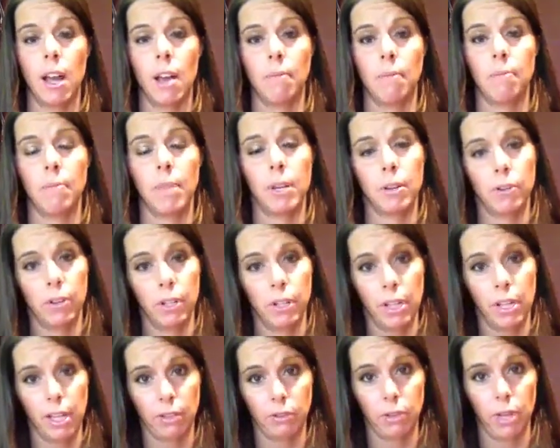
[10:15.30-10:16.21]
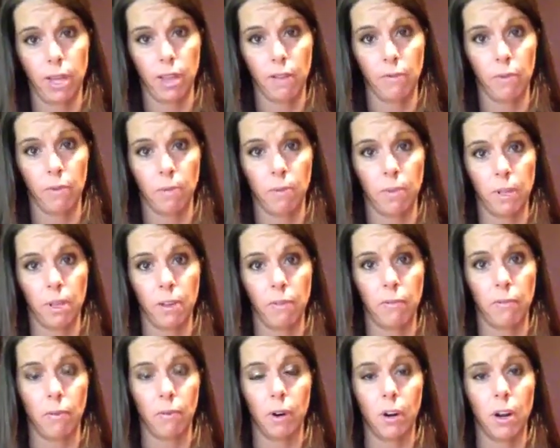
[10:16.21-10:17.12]
mineral electrolyte formula
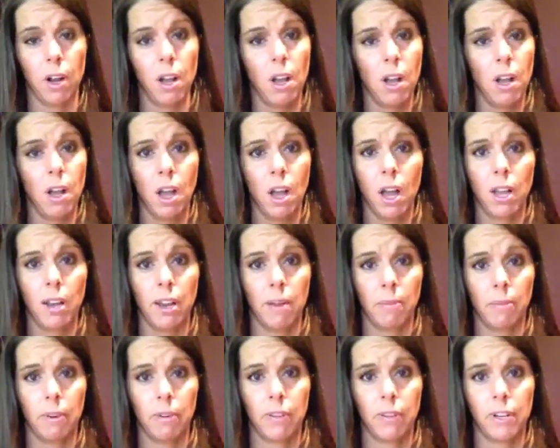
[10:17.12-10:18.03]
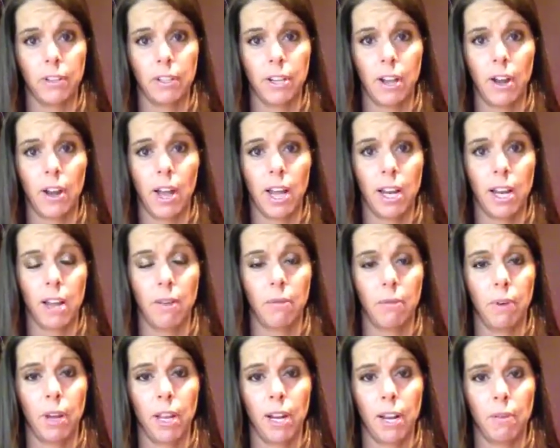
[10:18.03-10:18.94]
for a number of years now,
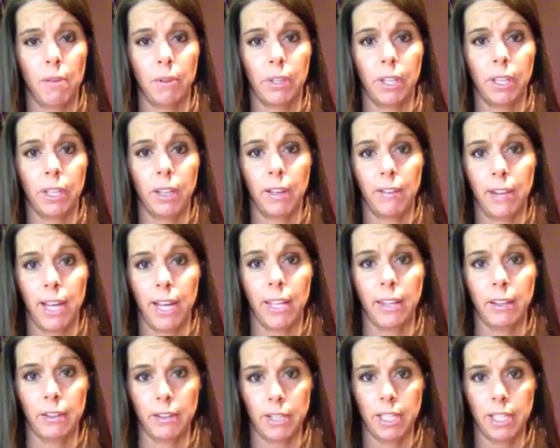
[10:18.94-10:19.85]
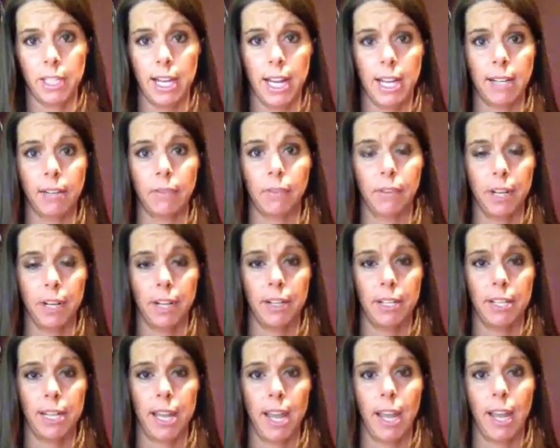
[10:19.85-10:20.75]
and I really love it. And they're designed for you to
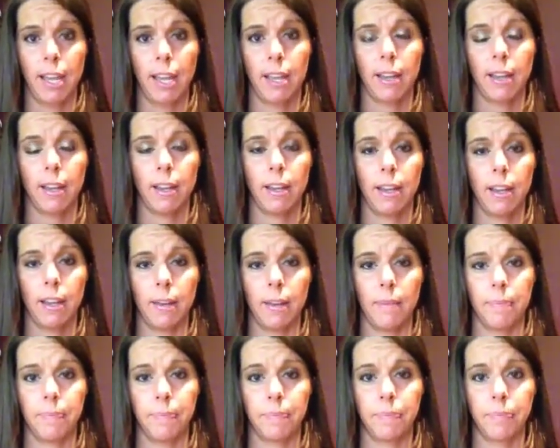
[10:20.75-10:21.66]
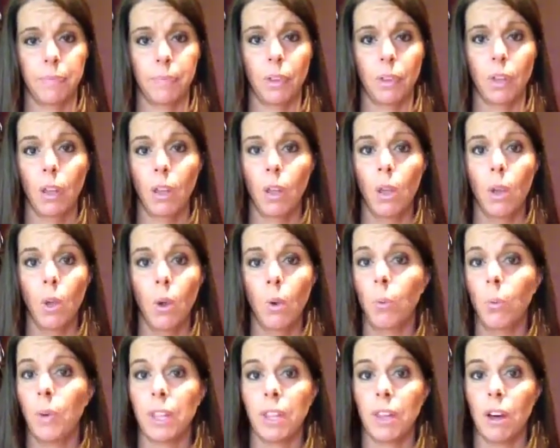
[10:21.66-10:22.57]
take
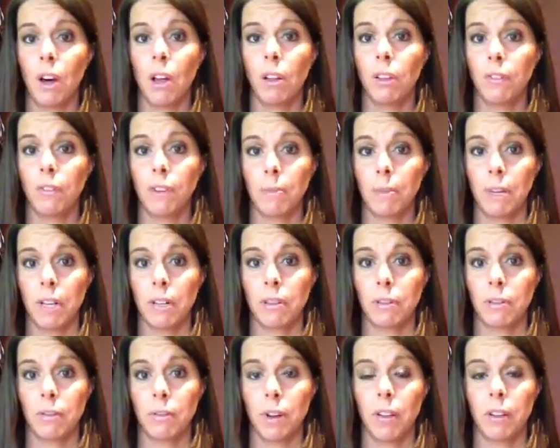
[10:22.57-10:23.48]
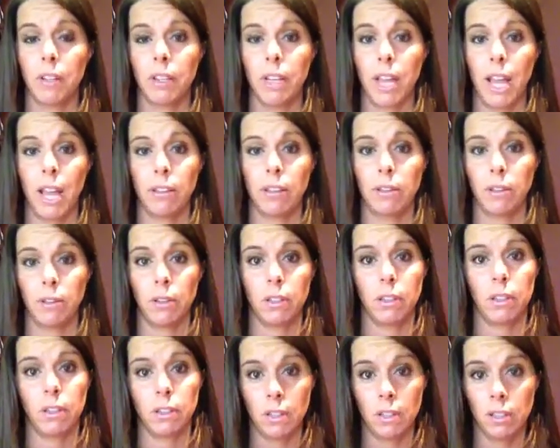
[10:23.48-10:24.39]
with all of your meals throughout the day. So
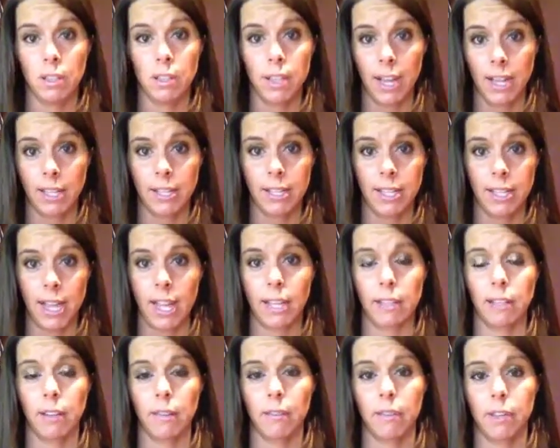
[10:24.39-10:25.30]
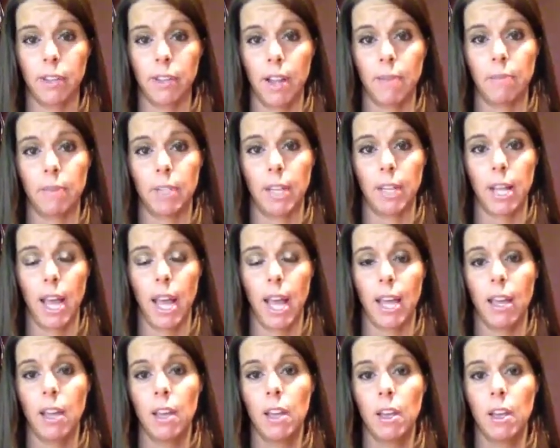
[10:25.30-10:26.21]
it's designed to take several times a
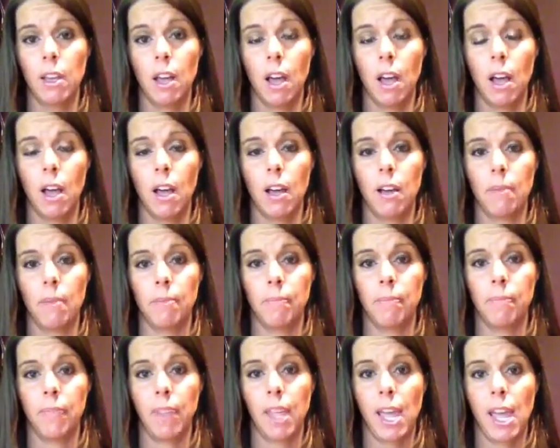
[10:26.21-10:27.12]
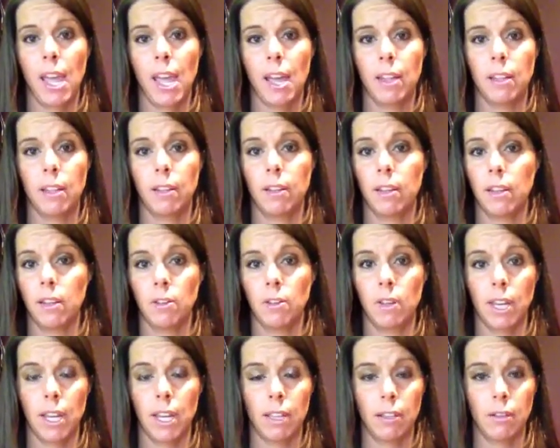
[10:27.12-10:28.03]
day, and you
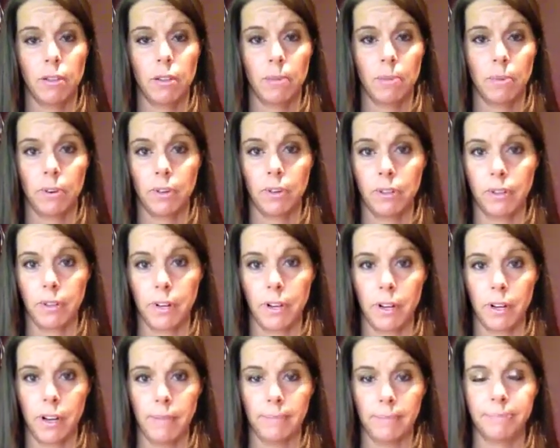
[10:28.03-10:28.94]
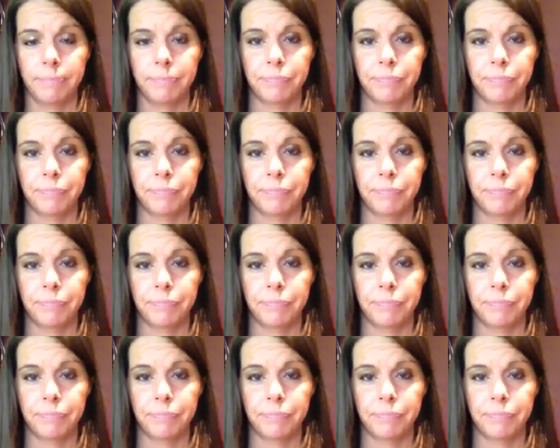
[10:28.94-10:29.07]
can get those at Perlo.com.